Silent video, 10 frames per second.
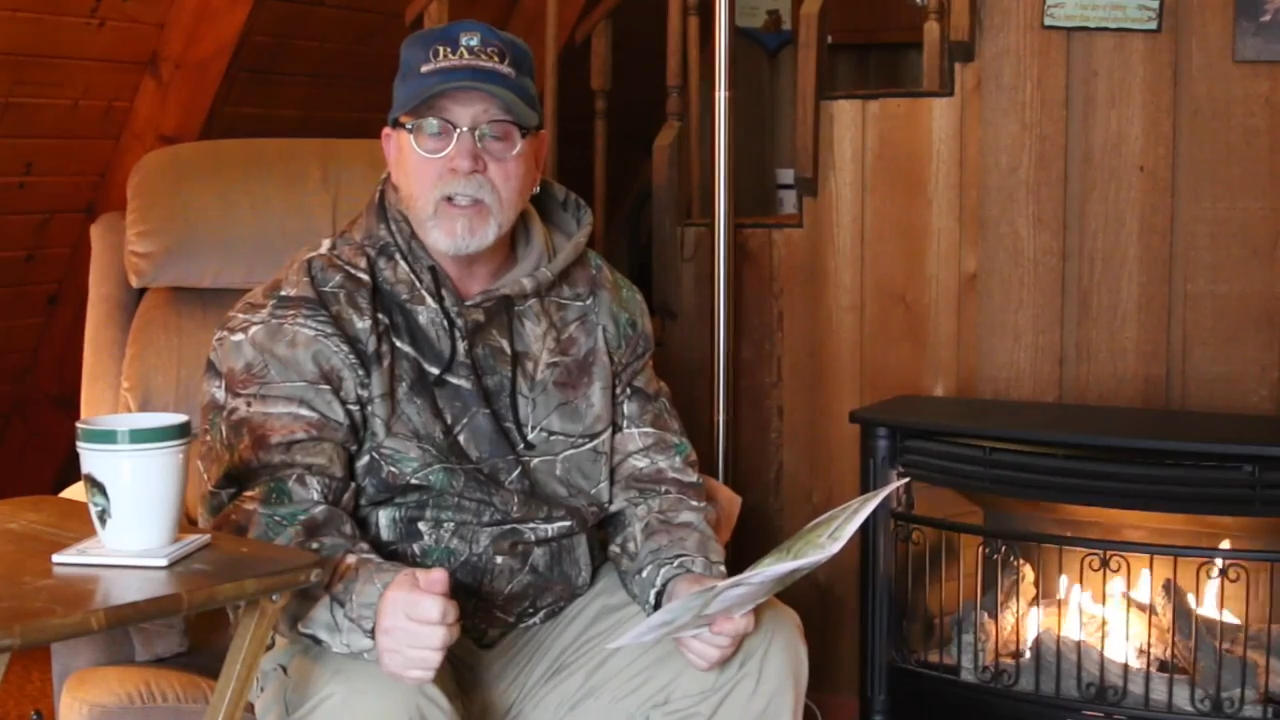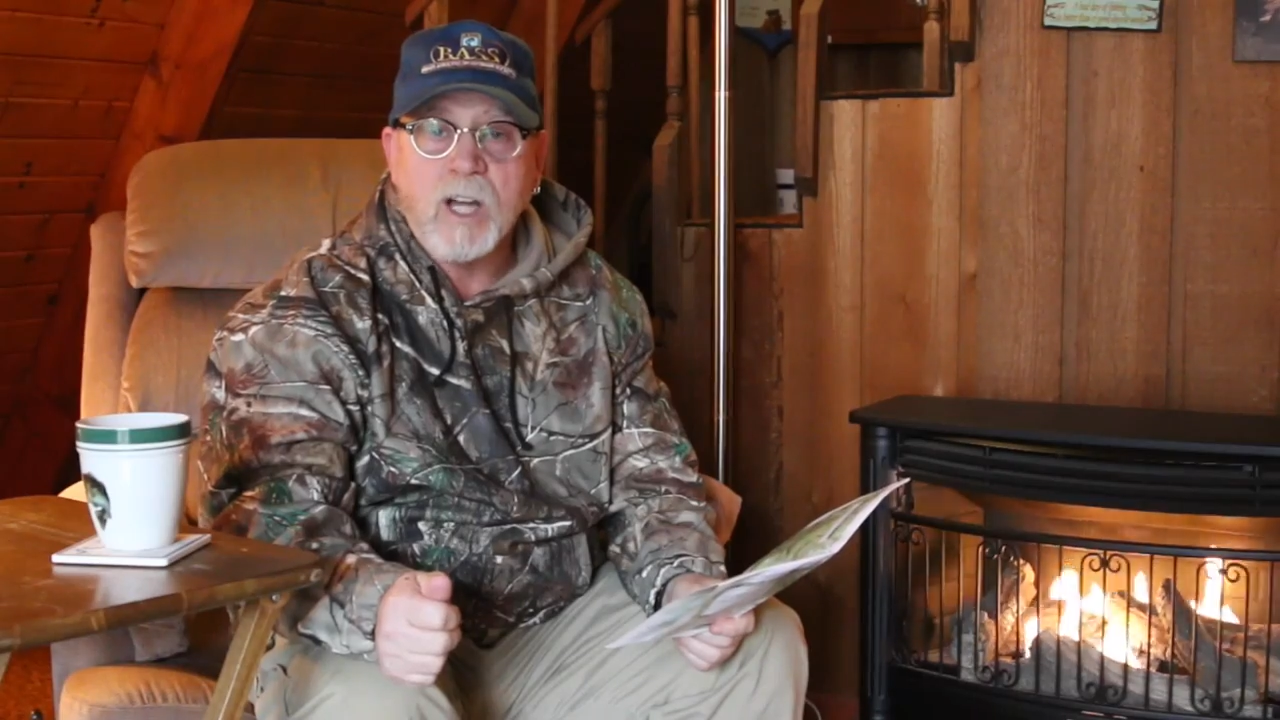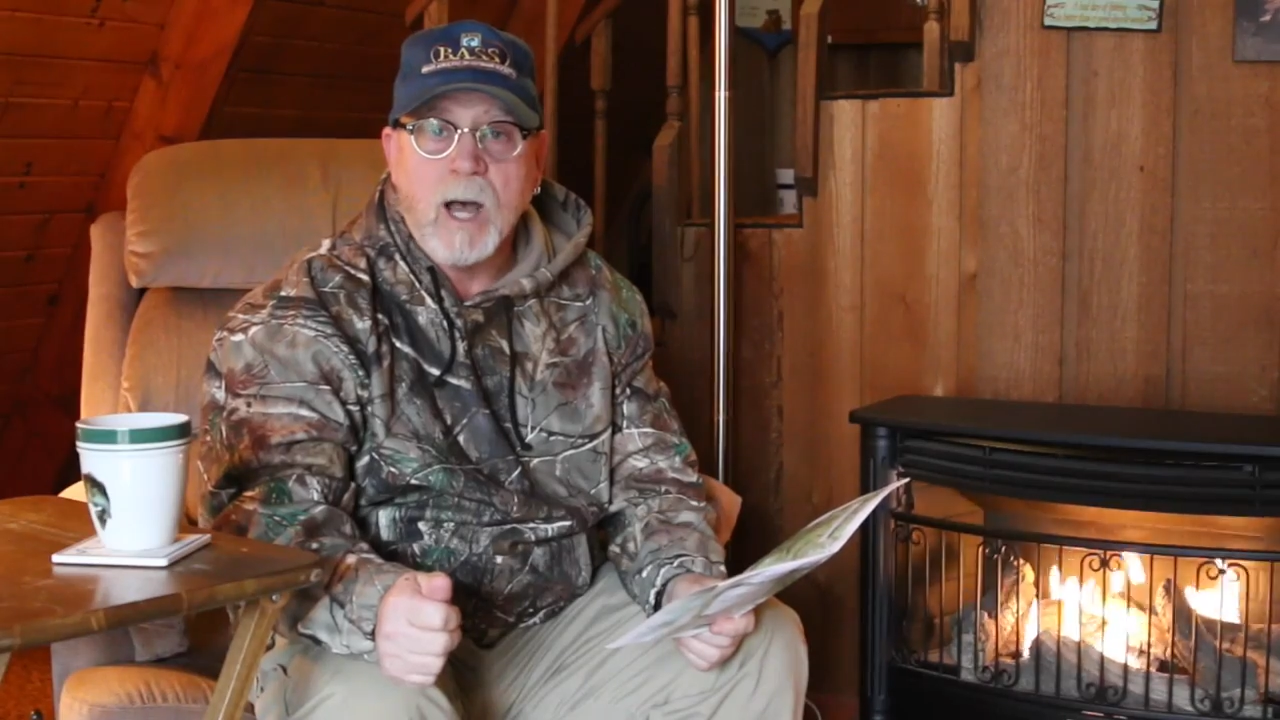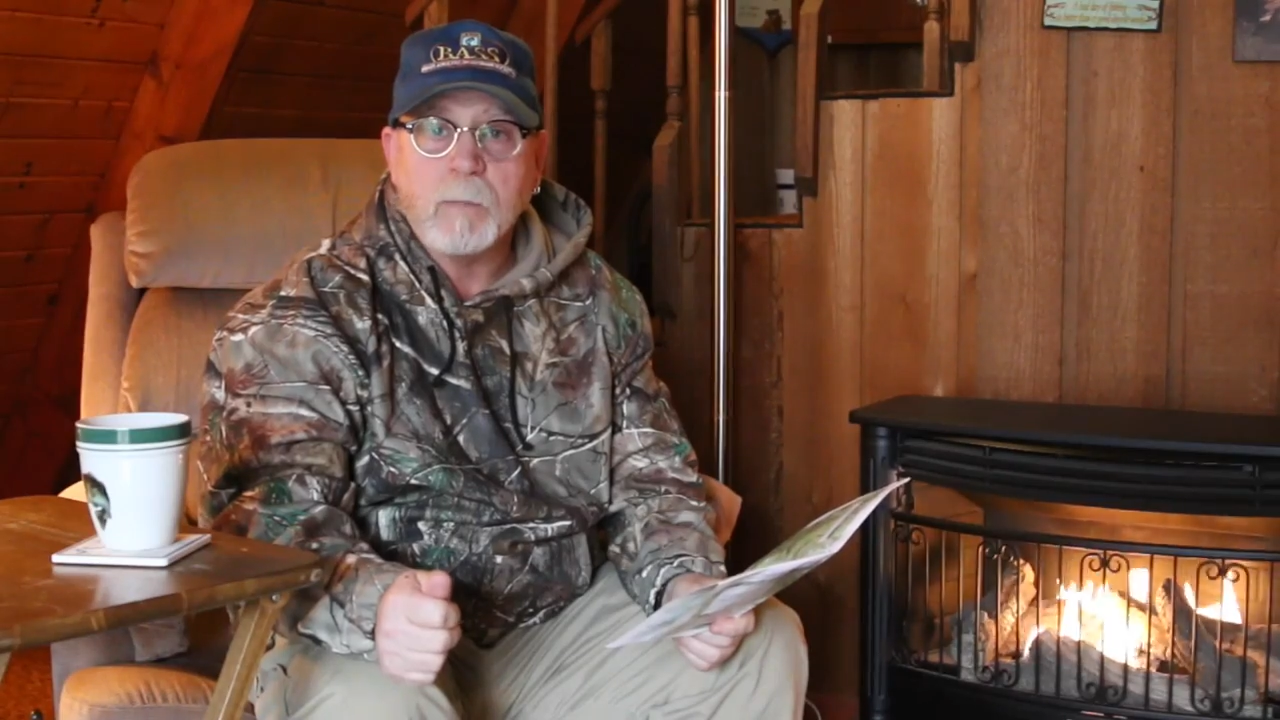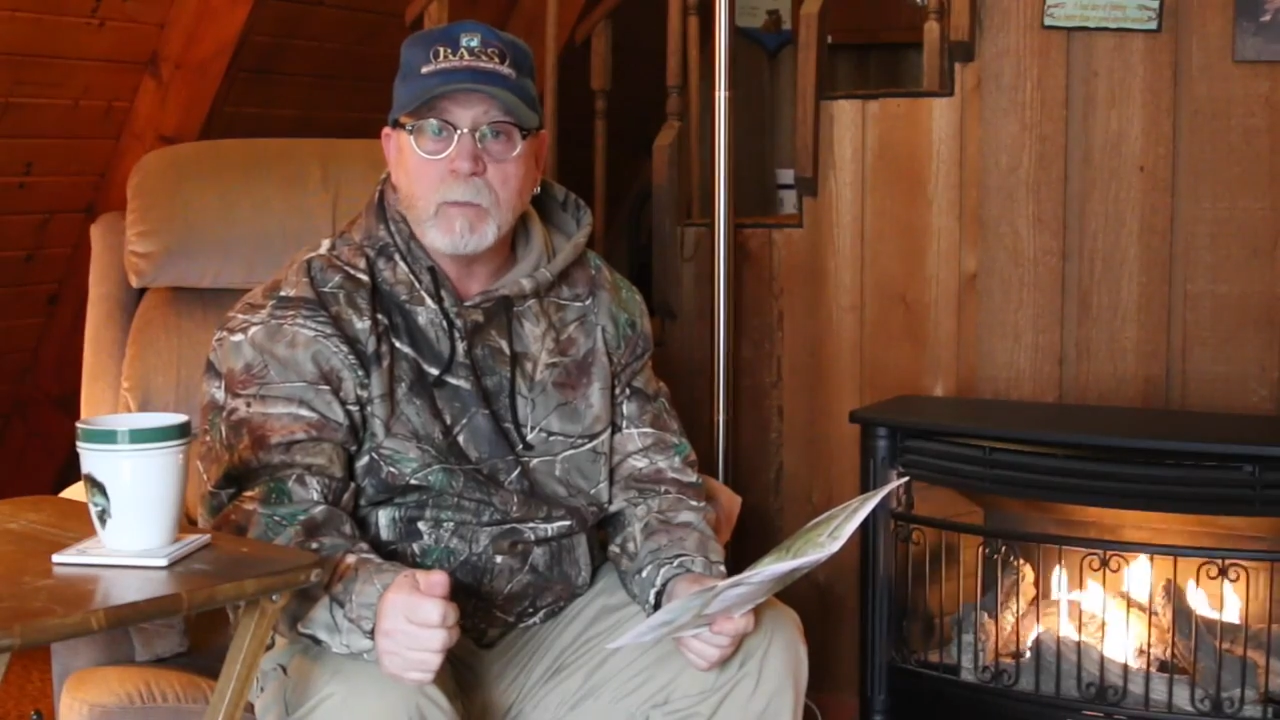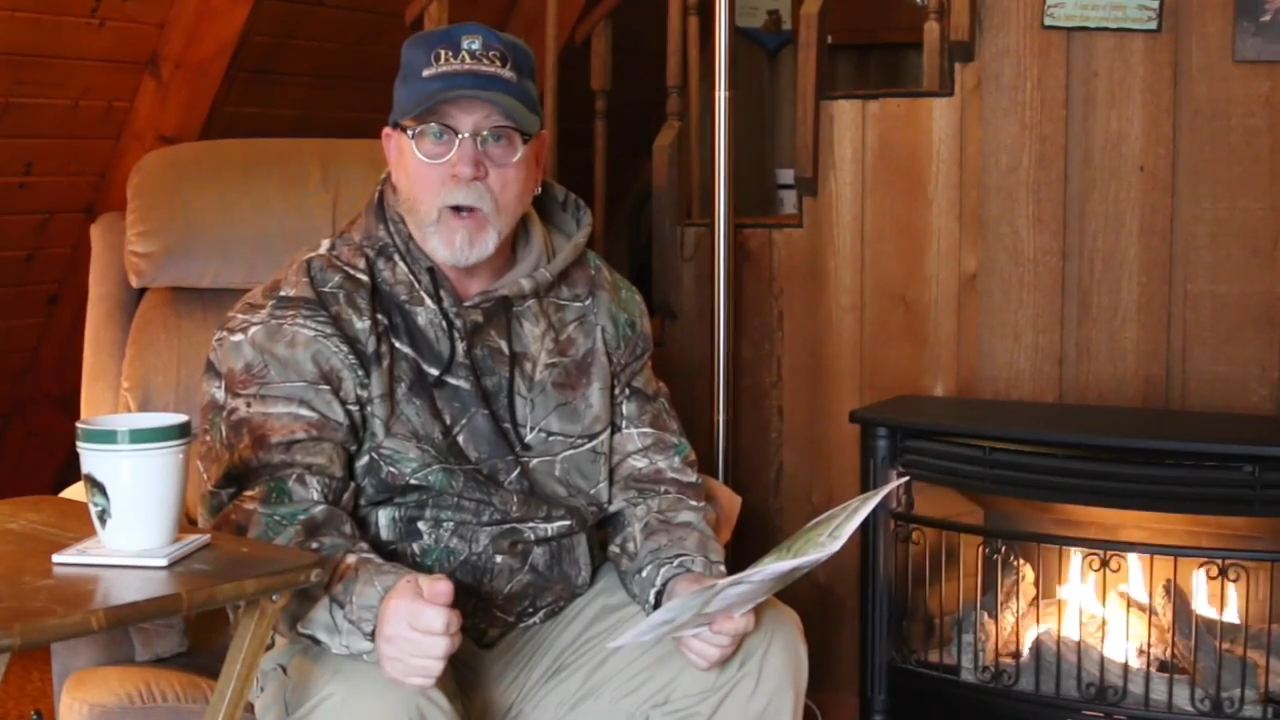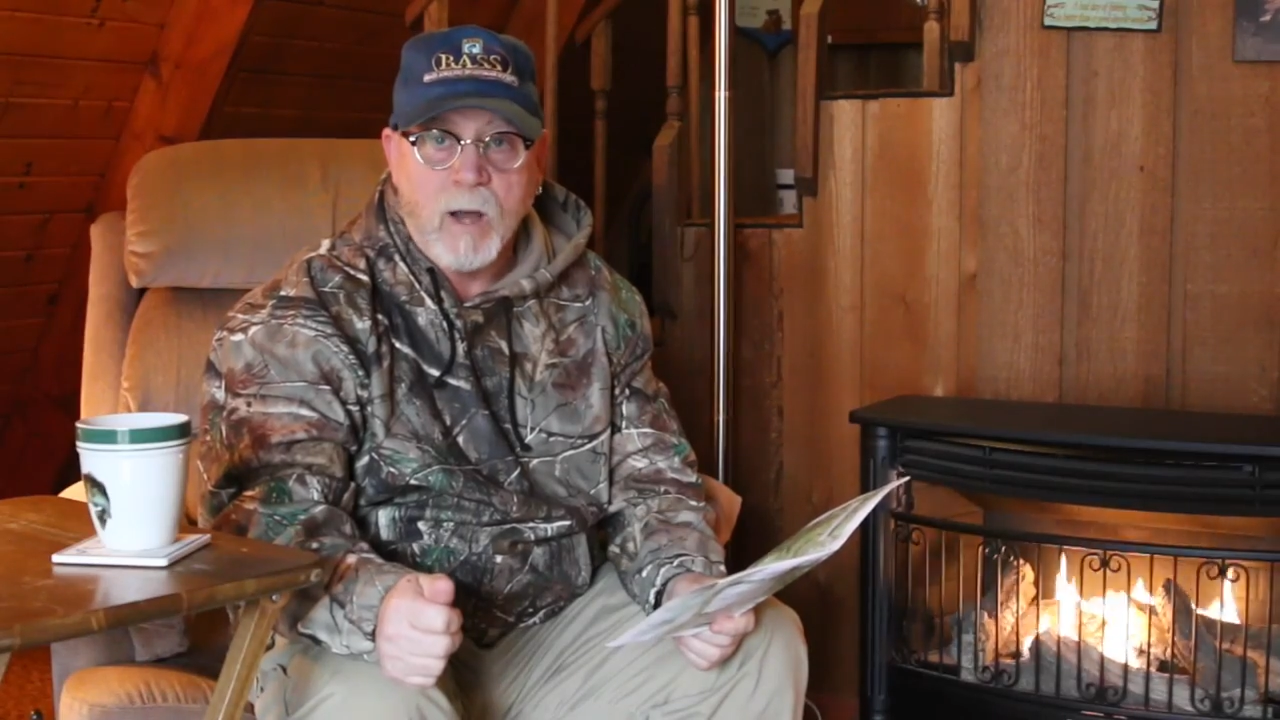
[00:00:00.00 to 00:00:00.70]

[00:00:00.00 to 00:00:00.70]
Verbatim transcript: the top of